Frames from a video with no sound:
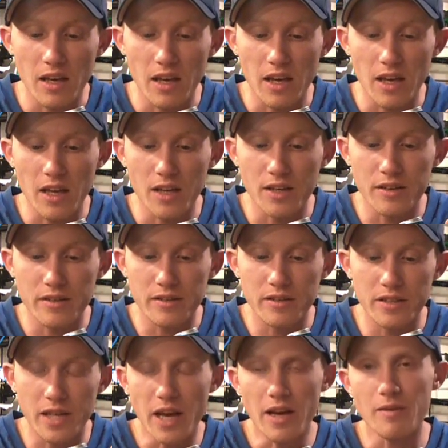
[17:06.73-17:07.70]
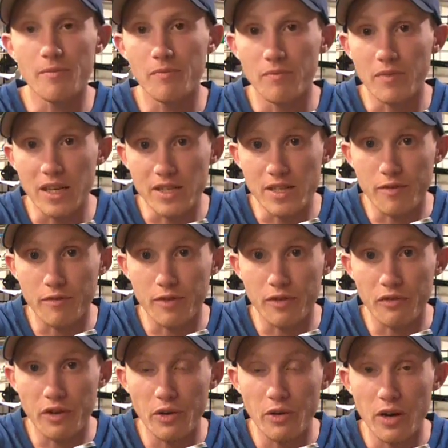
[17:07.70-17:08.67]
And yeah, that's it for the
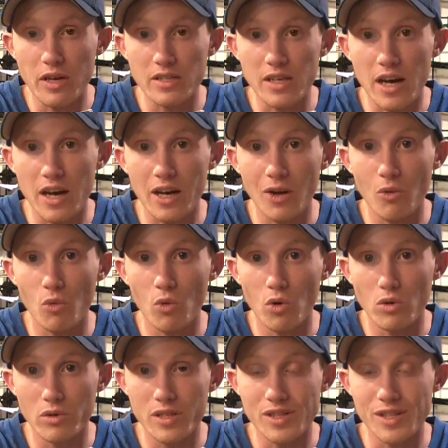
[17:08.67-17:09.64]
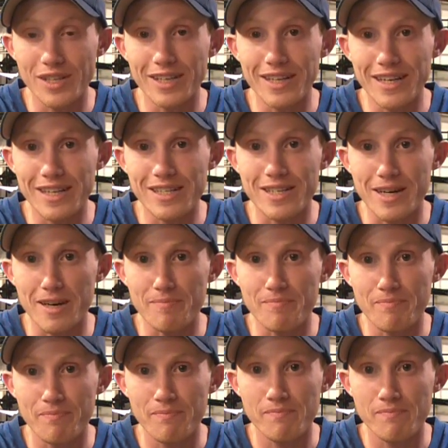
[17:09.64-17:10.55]
video, guys. I will see you next time.